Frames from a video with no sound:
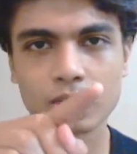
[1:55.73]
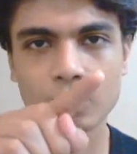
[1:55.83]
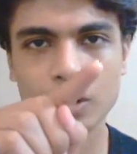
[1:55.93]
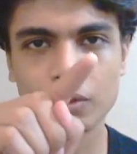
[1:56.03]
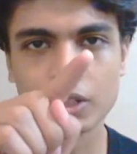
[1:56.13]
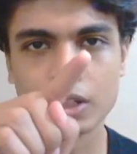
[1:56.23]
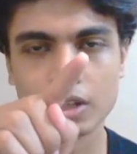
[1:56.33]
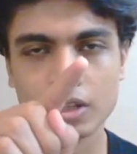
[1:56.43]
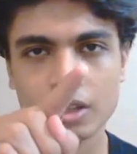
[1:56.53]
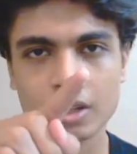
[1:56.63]
of a
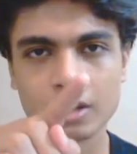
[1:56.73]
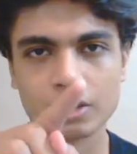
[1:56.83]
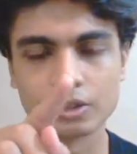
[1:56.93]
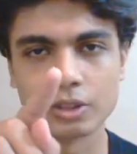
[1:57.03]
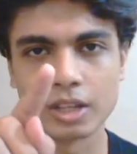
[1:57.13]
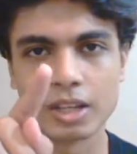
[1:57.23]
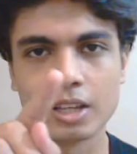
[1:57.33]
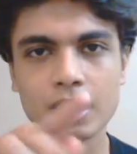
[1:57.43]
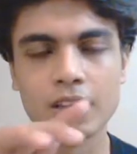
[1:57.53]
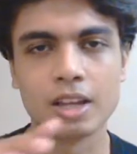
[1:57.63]
certain thickness, okay,
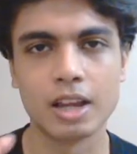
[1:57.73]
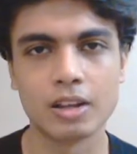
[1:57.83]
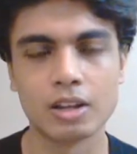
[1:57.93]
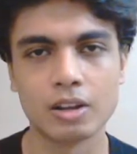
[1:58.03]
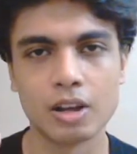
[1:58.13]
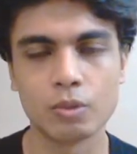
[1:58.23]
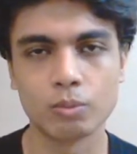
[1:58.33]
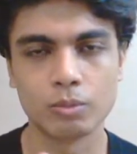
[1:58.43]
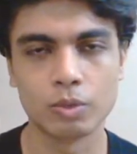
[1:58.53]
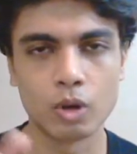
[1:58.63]
and around
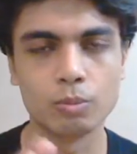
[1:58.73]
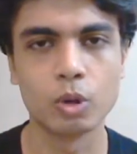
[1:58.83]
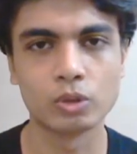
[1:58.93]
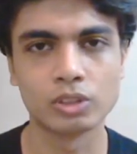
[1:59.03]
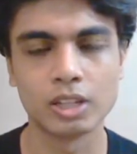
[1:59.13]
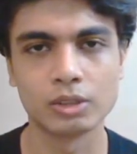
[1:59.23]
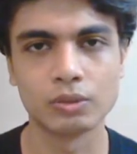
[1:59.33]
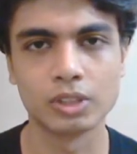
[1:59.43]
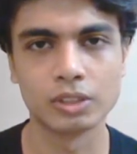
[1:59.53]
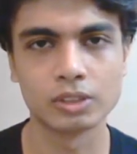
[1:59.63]
on both sides of
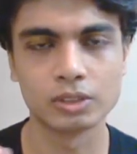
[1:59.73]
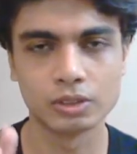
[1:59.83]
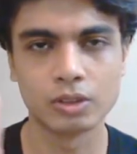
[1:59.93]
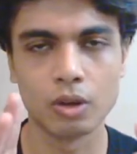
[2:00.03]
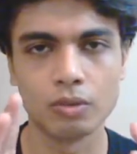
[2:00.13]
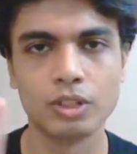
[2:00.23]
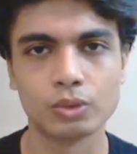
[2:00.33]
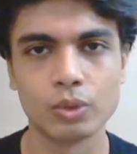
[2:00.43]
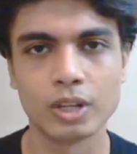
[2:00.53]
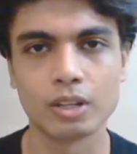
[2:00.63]
this
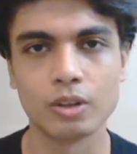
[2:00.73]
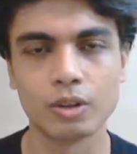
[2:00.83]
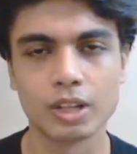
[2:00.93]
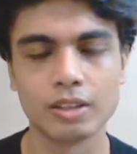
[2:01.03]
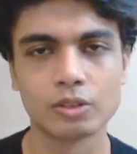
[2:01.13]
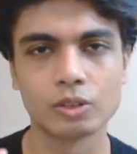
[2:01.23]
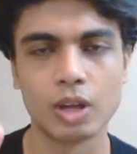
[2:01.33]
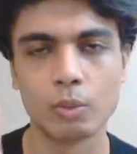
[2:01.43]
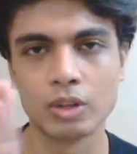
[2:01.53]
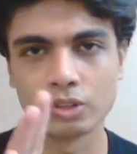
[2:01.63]
ring, okay. So I
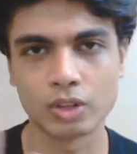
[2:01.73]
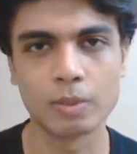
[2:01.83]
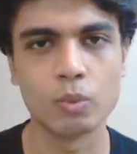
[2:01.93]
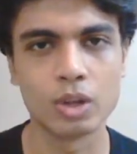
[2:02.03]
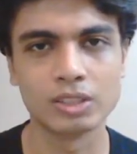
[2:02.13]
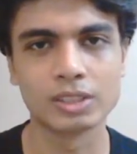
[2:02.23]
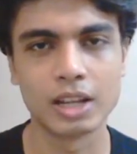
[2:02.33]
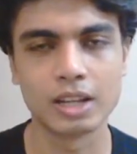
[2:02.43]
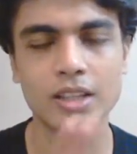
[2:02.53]
will describe one side, and